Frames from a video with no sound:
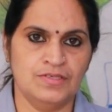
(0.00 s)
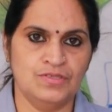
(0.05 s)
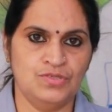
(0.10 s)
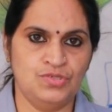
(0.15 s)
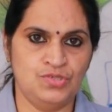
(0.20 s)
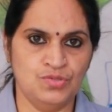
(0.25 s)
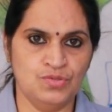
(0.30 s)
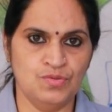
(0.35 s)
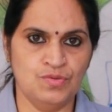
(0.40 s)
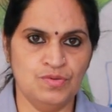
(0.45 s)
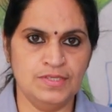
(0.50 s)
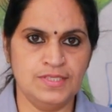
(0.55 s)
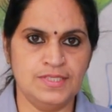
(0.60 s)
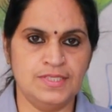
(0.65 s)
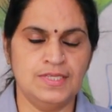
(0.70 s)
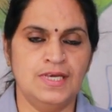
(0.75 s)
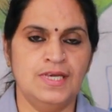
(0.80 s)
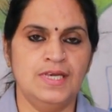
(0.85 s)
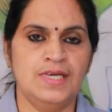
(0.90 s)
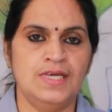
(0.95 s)

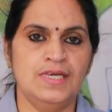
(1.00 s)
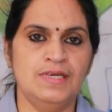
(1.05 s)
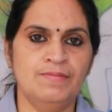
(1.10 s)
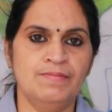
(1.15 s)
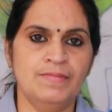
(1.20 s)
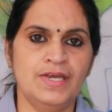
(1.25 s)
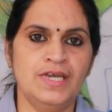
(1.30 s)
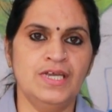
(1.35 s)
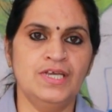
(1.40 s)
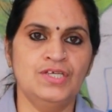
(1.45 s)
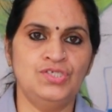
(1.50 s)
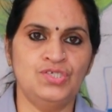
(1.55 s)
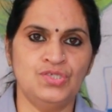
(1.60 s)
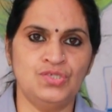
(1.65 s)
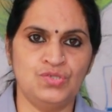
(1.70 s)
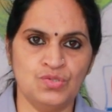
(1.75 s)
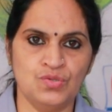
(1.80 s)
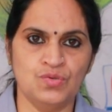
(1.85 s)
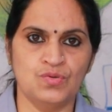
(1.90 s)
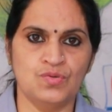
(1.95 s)
choose
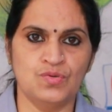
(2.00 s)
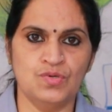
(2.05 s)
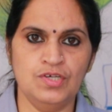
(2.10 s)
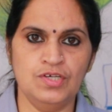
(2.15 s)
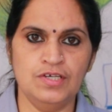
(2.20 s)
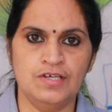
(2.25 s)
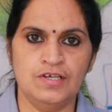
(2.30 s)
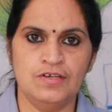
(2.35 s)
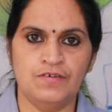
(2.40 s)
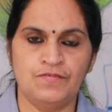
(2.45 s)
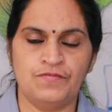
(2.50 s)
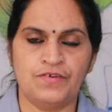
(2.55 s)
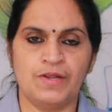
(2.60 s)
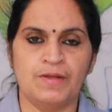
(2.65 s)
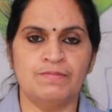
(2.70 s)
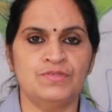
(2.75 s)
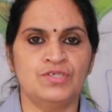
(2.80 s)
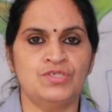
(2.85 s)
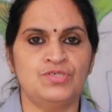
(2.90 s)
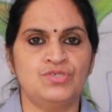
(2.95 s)
image tool
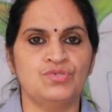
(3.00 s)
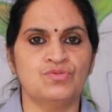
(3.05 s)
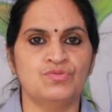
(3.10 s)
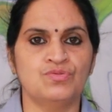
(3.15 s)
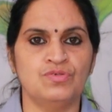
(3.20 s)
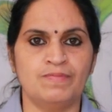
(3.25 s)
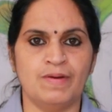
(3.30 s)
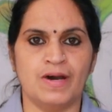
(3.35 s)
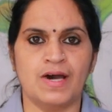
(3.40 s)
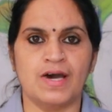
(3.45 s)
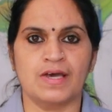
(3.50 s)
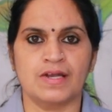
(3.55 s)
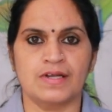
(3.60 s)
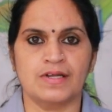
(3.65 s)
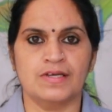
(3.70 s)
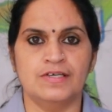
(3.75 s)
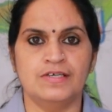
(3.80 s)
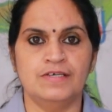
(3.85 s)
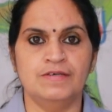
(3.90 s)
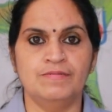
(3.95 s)
from the toolbar.
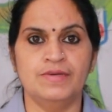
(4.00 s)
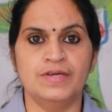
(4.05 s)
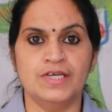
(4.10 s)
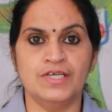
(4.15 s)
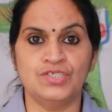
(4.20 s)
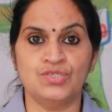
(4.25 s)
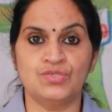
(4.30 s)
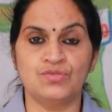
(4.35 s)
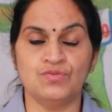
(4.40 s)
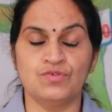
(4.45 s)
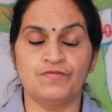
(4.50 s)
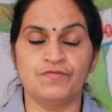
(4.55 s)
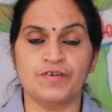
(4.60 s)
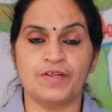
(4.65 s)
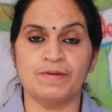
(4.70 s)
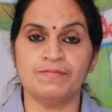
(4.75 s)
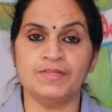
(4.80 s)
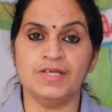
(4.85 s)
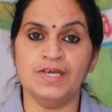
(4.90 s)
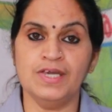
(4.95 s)
Image tool
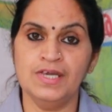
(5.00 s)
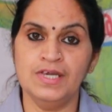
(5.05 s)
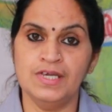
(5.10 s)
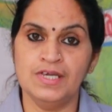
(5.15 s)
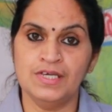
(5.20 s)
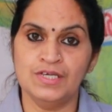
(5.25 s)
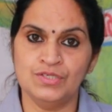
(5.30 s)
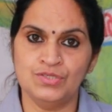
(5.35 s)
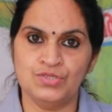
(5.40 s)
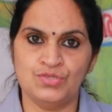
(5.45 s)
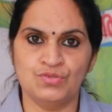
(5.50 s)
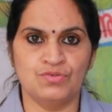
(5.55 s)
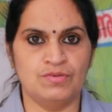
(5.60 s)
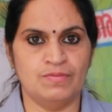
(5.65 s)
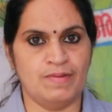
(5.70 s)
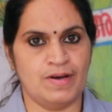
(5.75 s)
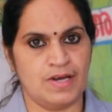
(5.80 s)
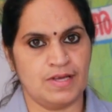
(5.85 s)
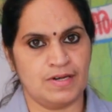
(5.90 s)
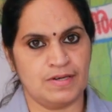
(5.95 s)
from the
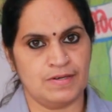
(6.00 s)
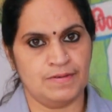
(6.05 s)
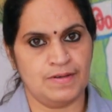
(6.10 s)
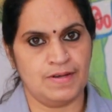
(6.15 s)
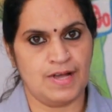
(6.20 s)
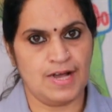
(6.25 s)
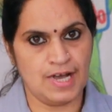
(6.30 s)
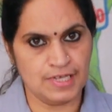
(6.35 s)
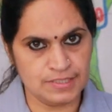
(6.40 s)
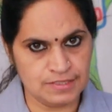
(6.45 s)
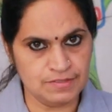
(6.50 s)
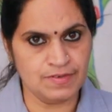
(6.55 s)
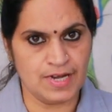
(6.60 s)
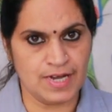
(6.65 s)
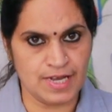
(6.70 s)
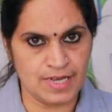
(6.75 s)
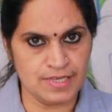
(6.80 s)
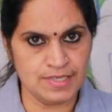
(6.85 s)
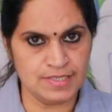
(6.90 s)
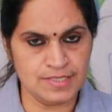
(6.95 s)
toolbar.
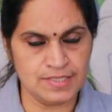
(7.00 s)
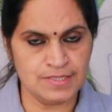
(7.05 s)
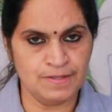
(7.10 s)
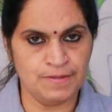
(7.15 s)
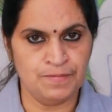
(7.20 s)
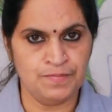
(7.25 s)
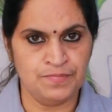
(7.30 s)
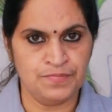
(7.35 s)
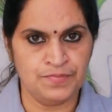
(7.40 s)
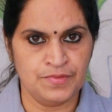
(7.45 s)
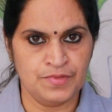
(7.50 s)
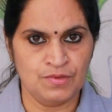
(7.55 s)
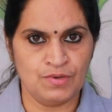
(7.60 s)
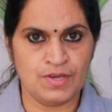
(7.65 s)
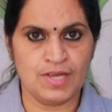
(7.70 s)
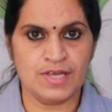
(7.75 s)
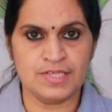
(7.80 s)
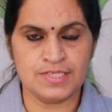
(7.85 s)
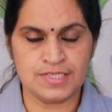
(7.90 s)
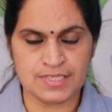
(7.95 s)
Otherwise, you
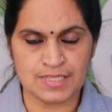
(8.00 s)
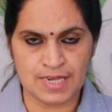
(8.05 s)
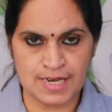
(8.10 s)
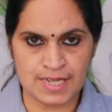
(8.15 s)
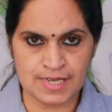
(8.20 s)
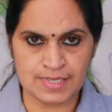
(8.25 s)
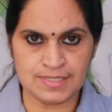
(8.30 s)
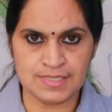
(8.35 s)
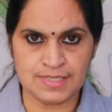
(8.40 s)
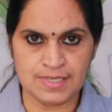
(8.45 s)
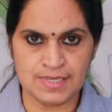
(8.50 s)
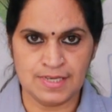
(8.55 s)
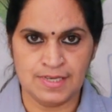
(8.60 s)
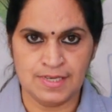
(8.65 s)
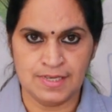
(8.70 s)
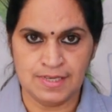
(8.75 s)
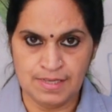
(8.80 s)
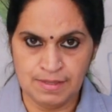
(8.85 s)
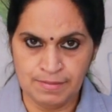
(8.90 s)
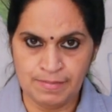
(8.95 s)
can select
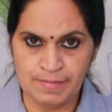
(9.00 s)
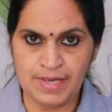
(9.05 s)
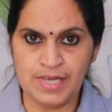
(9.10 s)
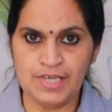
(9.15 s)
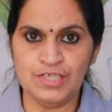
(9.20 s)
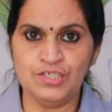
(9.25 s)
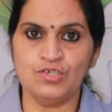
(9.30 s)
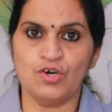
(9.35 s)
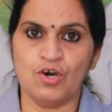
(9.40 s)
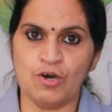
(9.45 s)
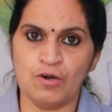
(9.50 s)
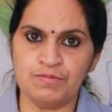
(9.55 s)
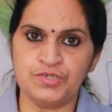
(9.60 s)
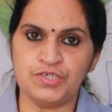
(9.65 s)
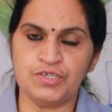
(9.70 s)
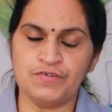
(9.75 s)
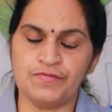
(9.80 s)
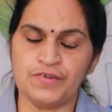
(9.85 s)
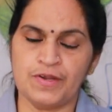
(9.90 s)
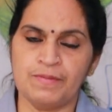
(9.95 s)
image
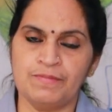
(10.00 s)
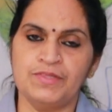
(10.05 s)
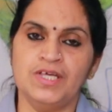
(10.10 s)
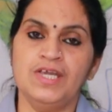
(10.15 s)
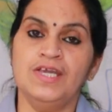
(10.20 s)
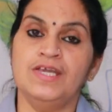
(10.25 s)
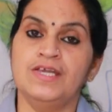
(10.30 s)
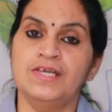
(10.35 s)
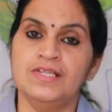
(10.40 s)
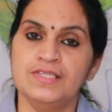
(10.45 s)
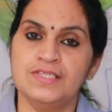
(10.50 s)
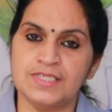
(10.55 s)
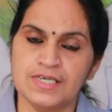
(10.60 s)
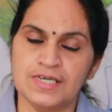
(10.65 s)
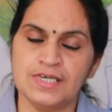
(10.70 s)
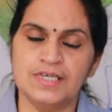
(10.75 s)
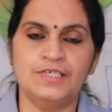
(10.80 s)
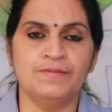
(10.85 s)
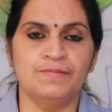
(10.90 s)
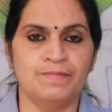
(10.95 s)
option from the
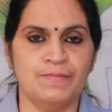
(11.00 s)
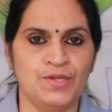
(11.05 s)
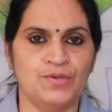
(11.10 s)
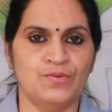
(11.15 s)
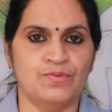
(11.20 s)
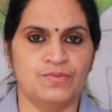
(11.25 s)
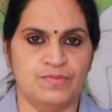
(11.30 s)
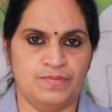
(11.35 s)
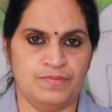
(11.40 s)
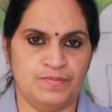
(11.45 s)
insert menu.